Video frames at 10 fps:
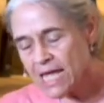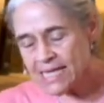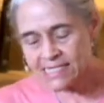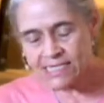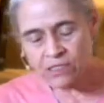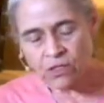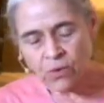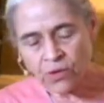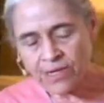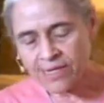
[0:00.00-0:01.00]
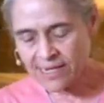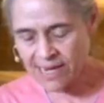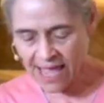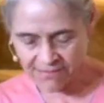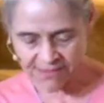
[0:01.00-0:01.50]
Dear Lord in
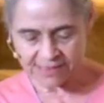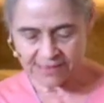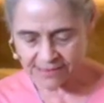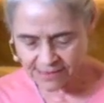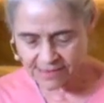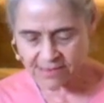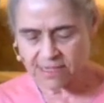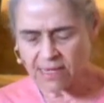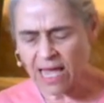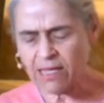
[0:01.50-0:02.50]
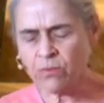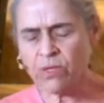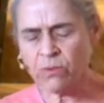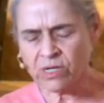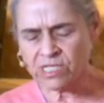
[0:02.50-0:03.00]
heaven, tonight
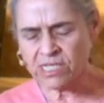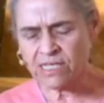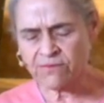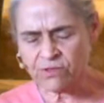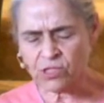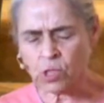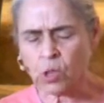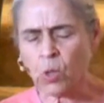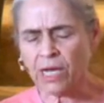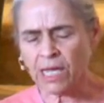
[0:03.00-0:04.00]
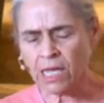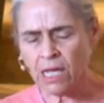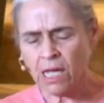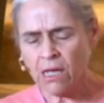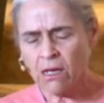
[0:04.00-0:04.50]
we want to give you the glory
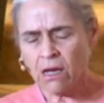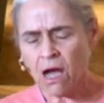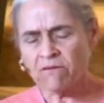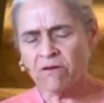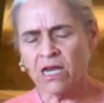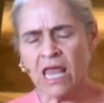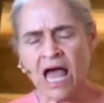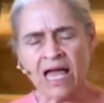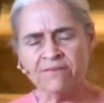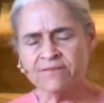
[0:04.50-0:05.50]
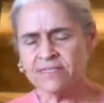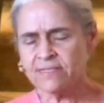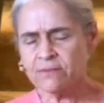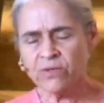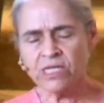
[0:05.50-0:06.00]
of our lives.
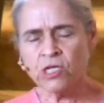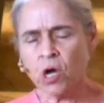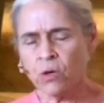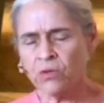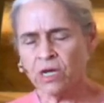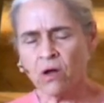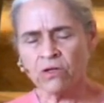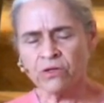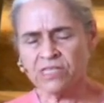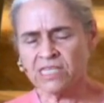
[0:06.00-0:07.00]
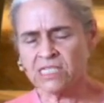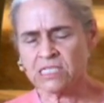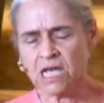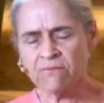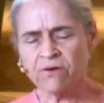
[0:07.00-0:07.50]
We know that all good things
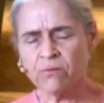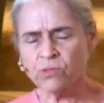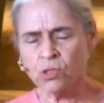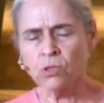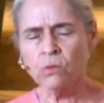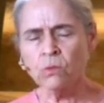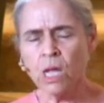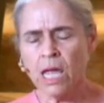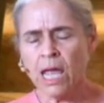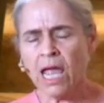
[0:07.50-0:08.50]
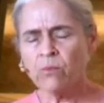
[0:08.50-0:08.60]
come from you and